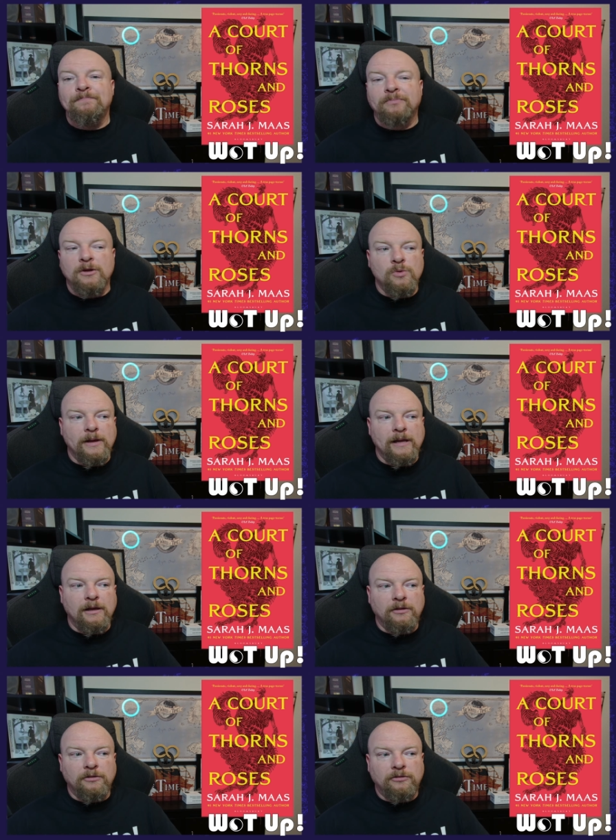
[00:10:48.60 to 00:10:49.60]
who
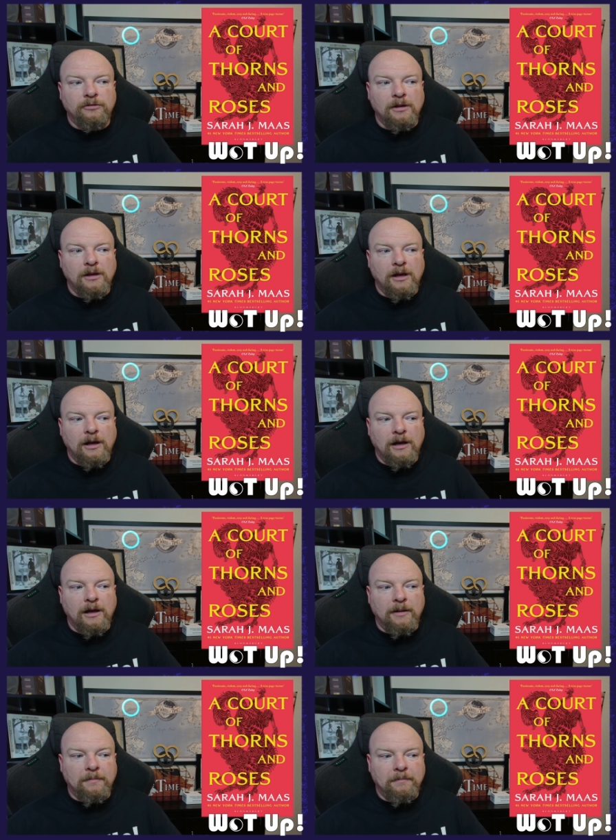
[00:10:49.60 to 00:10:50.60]
is
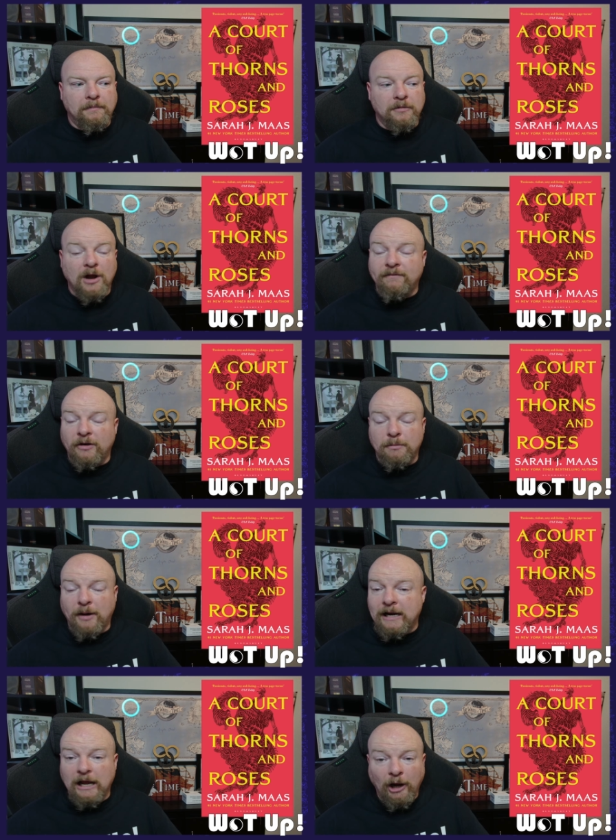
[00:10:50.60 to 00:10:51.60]
um not very
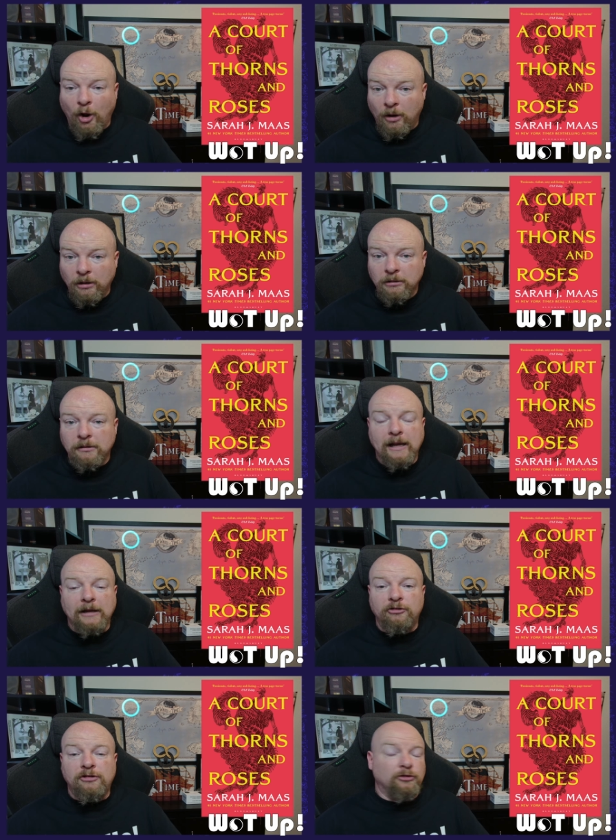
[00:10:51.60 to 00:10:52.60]
bright at all, and
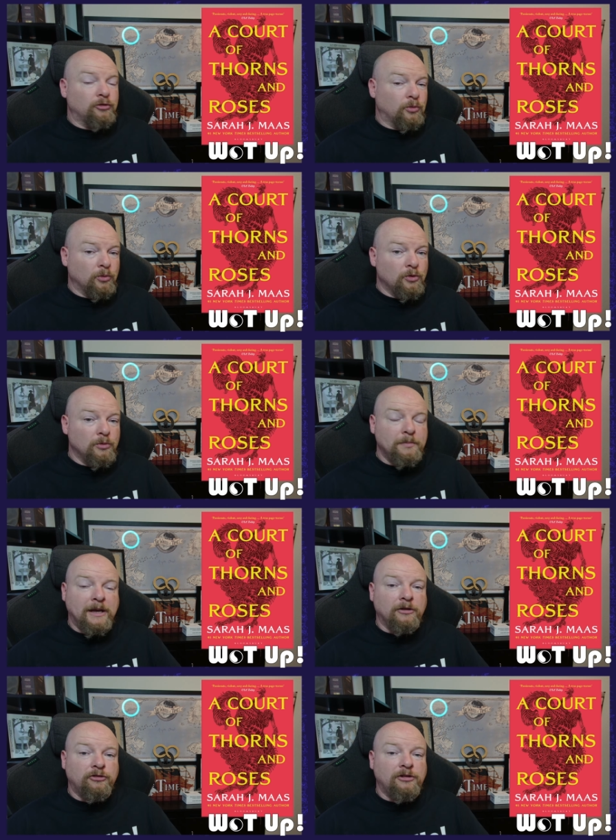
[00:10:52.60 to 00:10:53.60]
she is cruel
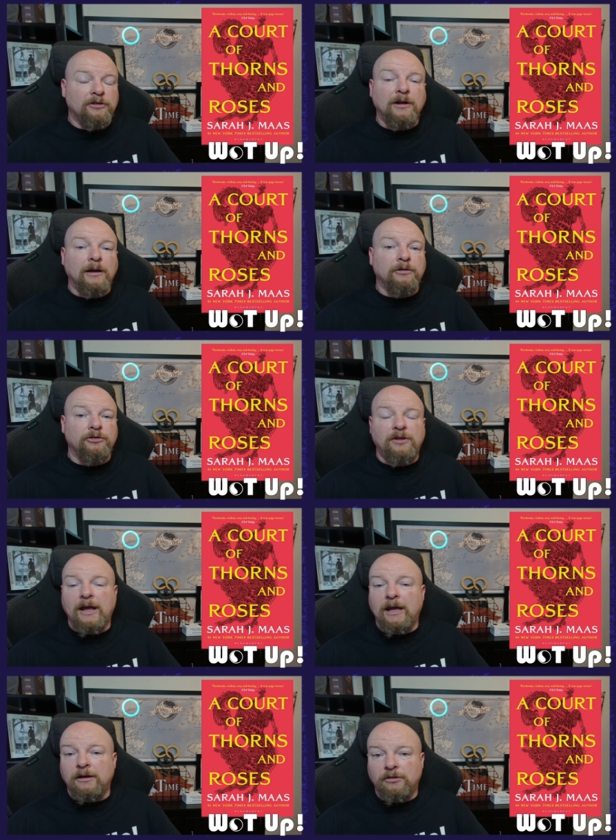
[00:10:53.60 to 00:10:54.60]
because she doesn't
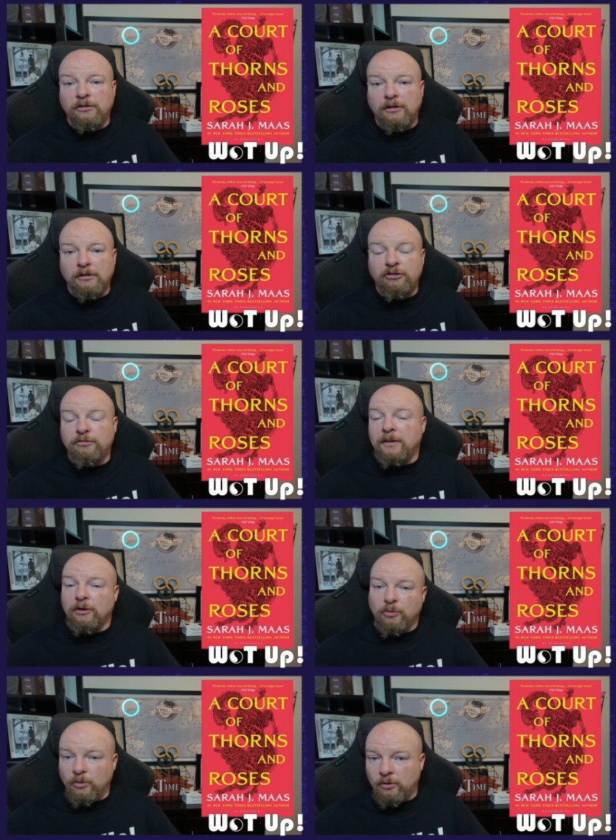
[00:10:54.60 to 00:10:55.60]
understand she's being
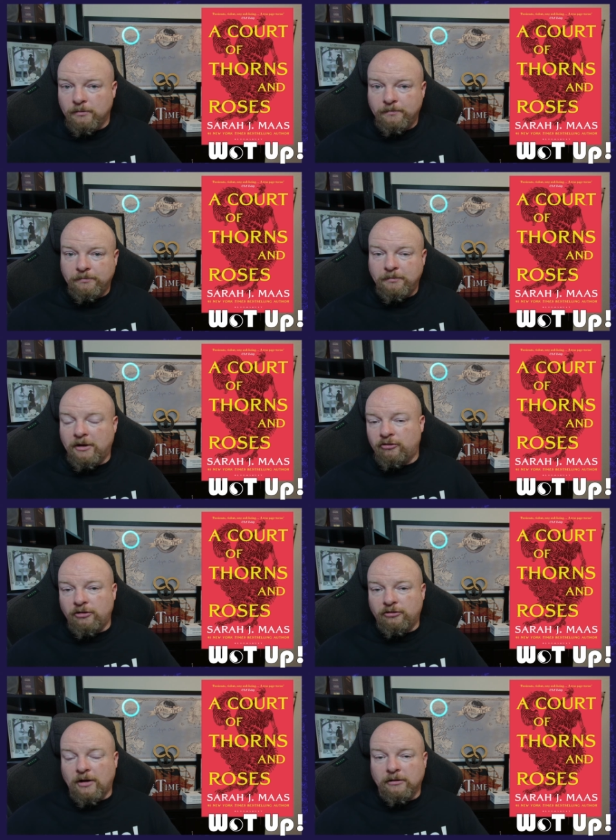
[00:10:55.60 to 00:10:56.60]
cruel, because
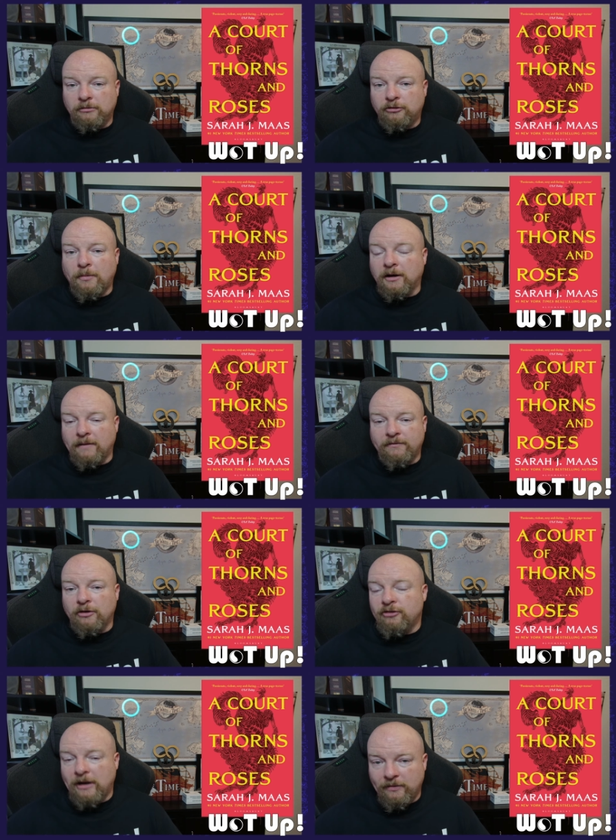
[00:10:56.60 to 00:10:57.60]
she's not smart enough to
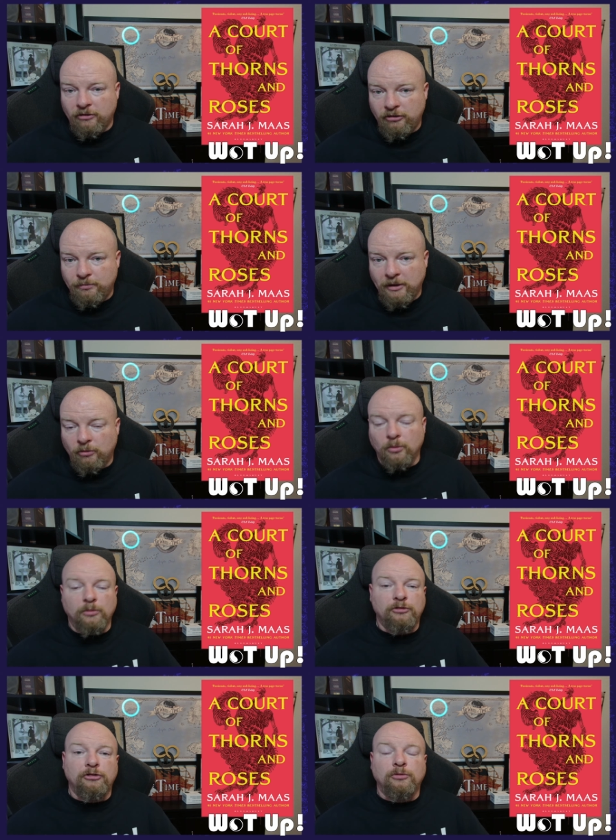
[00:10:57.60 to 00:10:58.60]
understand that she's being cruel,
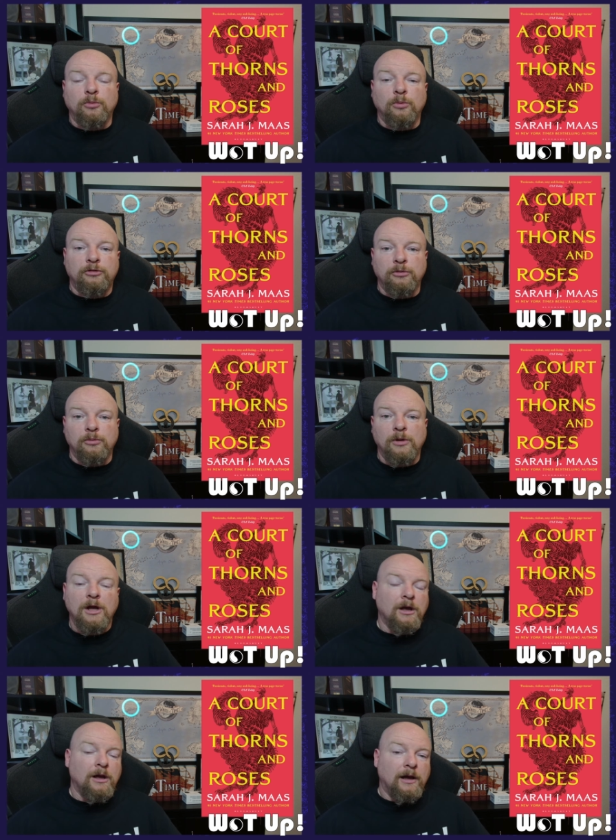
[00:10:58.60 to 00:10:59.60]
and she's cruel to
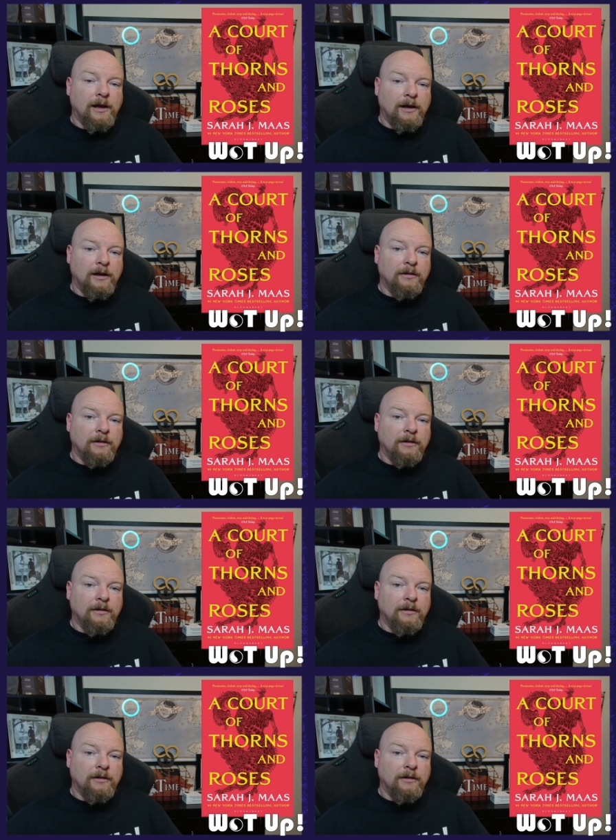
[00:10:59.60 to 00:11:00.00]
uh